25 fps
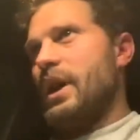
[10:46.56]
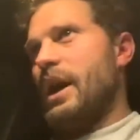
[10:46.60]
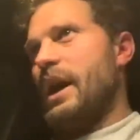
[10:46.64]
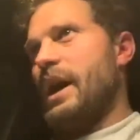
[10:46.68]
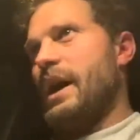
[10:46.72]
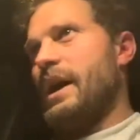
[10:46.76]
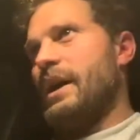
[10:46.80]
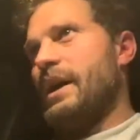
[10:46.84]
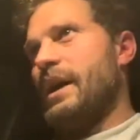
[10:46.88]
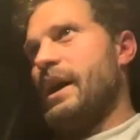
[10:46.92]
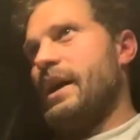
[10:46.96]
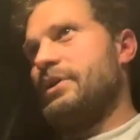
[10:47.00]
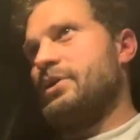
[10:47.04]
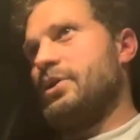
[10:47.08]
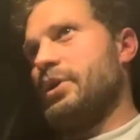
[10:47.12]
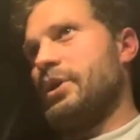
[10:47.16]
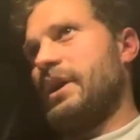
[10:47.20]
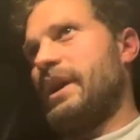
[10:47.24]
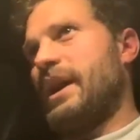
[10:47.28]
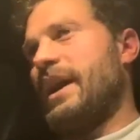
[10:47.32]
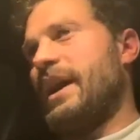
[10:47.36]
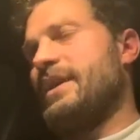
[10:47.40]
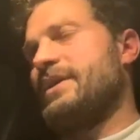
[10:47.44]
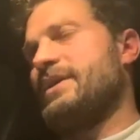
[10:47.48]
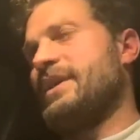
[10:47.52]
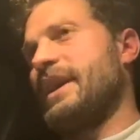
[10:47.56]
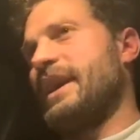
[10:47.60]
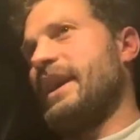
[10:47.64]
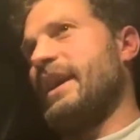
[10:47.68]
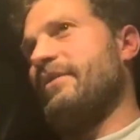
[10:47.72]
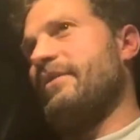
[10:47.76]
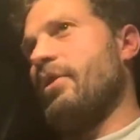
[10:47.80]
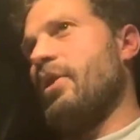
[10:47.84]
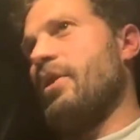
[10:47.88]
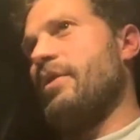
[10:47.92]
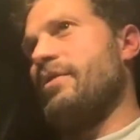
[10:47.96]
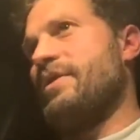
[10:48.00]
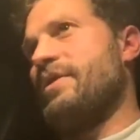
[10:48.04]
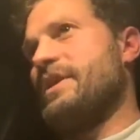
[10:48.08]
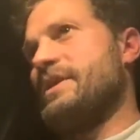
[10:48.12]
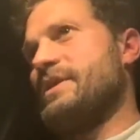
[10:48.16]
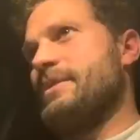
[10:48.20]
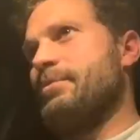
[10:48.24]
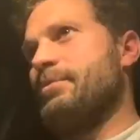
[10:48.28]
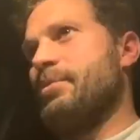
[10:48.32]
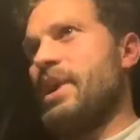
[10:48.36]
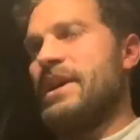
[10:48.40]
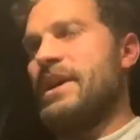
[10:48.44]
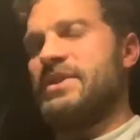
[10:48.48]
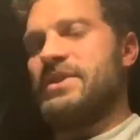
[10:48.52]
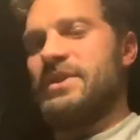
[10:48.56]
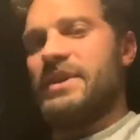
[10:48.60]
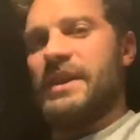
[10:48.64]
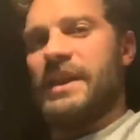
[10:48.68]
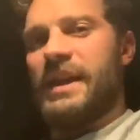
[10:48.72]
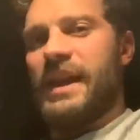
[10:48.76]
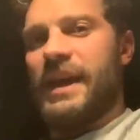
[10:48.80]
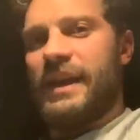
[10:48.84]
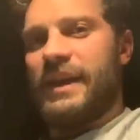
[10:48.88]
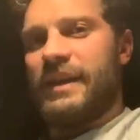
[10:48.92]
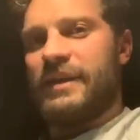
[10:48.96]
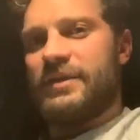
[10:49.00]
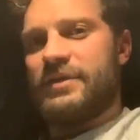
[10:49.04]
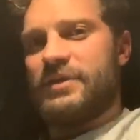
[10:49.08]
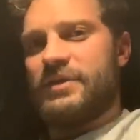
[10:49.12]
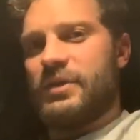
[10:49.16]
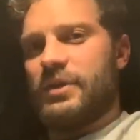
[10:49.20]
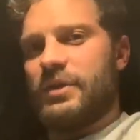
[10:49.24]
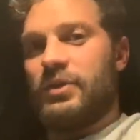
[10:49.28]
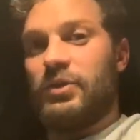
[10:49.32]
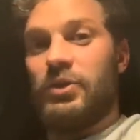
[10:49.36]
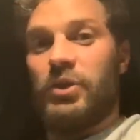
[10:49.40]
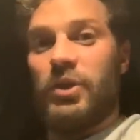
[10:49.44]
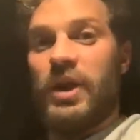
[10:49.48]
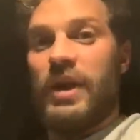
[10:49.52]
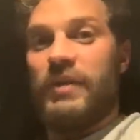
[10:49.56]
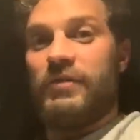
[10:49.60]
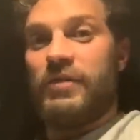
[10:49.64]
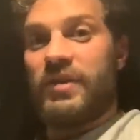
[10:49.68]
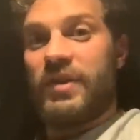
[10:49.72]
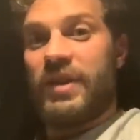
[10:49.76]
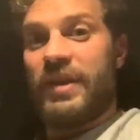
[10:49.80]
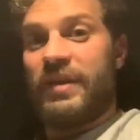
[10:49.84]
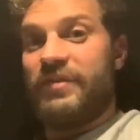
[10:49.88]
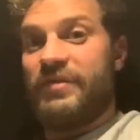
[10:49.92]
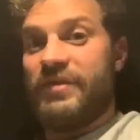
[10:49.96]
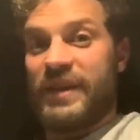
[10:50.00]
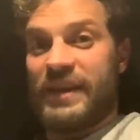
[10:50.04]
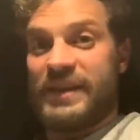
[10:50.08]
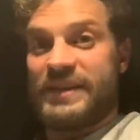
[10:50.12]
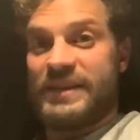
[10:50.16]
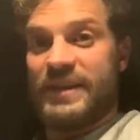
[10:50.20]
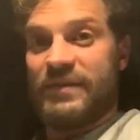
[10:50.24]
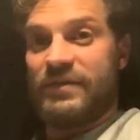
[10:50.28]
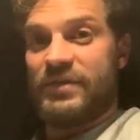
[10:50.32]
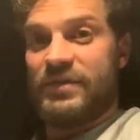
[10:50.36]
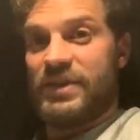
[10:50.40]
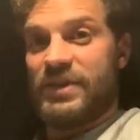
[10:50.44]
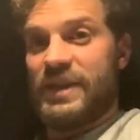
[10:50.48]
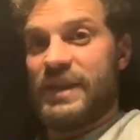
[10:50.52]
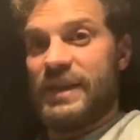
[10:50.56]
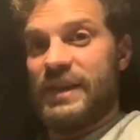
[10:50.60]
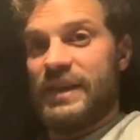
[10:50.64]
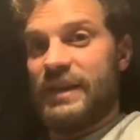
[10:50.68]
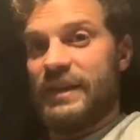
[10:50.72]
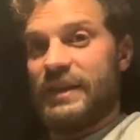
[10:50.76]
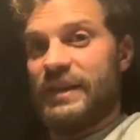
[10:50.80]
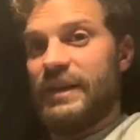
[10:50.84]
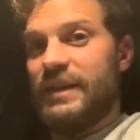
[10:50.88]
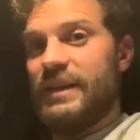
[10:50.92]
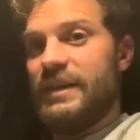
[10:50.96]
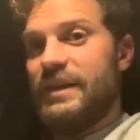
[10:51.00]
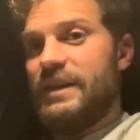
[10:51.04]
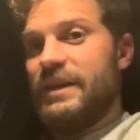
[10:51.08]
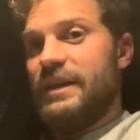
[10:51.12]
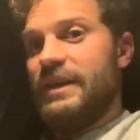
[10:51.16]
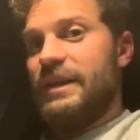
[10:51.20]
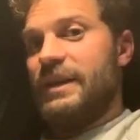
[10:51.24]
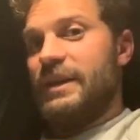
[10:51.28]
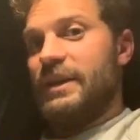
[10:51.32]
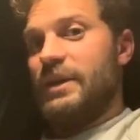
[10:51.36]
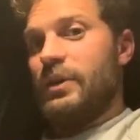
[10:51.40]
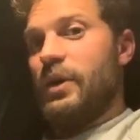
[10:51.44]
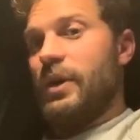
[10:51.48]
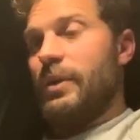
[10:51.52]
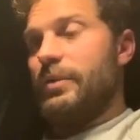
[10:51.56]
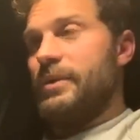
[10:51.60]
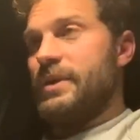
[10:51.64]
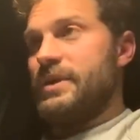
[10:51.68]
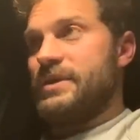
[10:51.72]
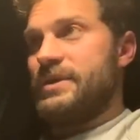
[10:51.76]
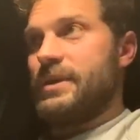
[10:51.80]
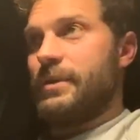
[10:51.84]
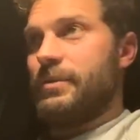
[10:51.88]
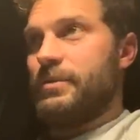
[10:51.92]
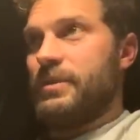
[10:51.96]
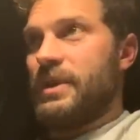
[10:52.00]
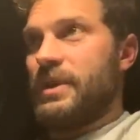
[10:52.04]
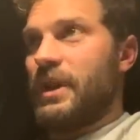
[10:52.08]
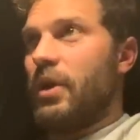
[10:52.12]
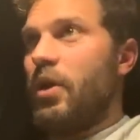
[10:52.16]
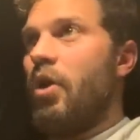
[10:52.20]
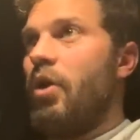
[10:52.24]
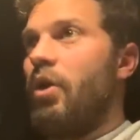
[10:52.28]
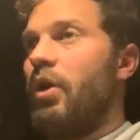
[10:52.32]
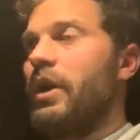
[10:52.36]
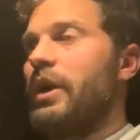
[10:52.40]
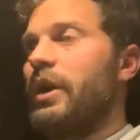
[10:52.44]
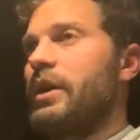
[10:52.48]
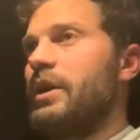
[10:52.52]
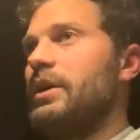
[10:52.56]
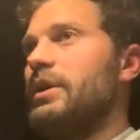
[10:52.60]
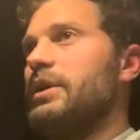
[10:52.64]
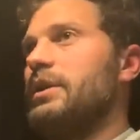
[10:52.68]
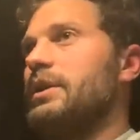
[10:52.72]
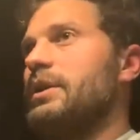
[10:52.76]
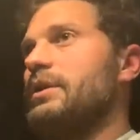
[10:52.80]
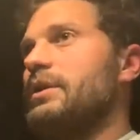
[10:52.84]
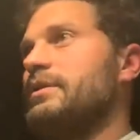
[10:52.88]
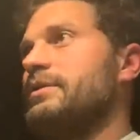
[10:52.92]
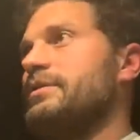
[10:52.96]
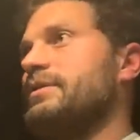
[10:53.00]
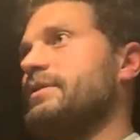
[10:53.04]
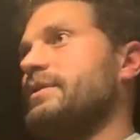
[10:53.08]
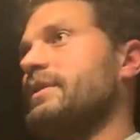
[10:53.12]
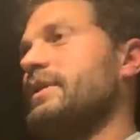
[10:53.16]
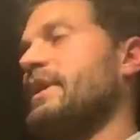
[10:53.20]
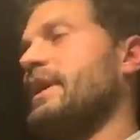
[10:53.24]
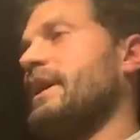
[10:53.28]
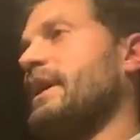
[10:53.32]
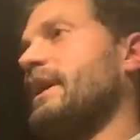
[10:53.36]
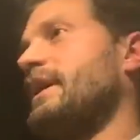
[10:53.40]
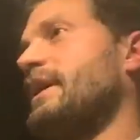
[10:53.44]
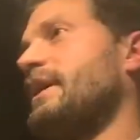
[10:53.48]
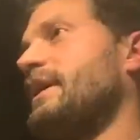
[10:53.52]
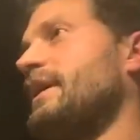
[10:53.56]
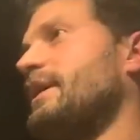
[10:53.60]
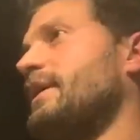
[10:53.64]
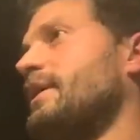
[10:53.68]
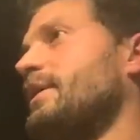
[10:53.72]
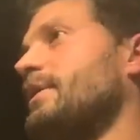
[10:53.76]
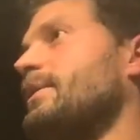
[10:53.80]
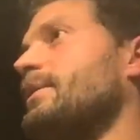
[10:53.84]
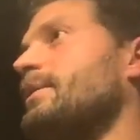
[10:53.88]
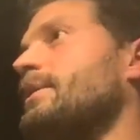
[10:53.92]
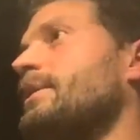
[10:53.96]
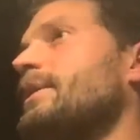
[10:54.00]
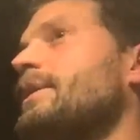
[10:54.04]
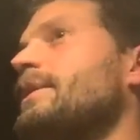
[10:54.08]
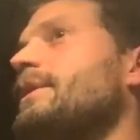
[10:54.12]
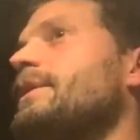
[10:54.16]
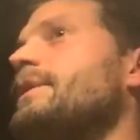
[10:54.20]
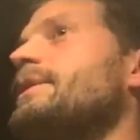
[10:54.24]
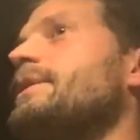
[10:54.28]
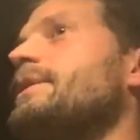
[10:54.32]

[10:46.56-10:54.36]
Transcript: uh, I sort of guess I give off this impression that I can sort of do everything, fix everything, and you know I'm just some like oracle of like you know